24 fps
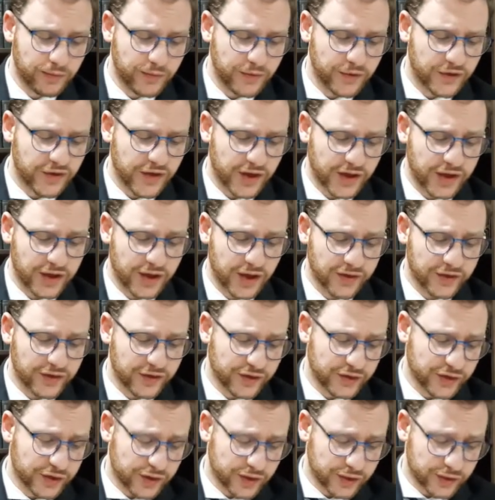stuck it under
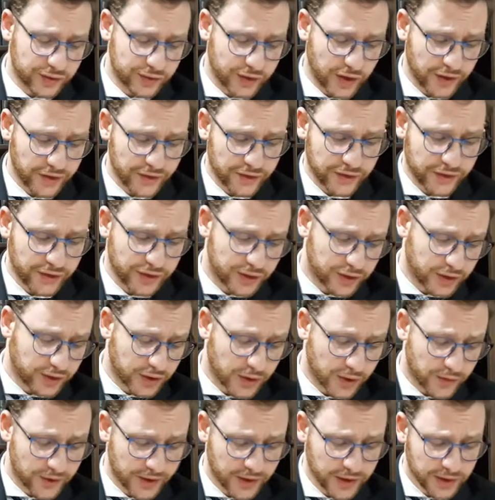your
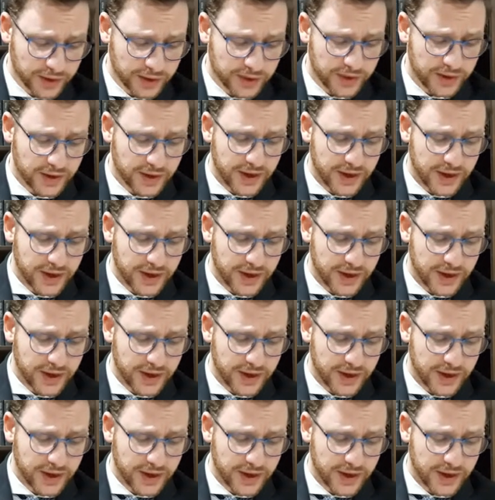clothing,